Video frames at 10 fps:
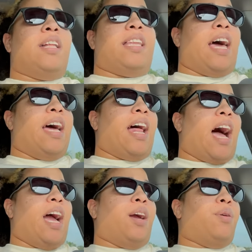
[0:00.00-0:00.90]
that
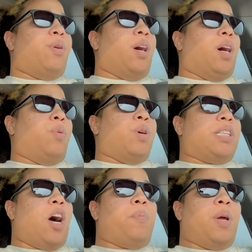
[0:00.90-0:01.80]
I uh, was
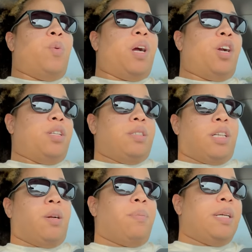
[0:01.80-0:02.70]
helping with her
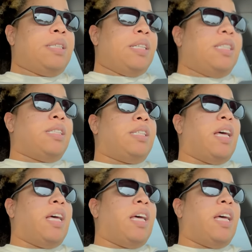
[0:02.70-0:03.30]
dessert business,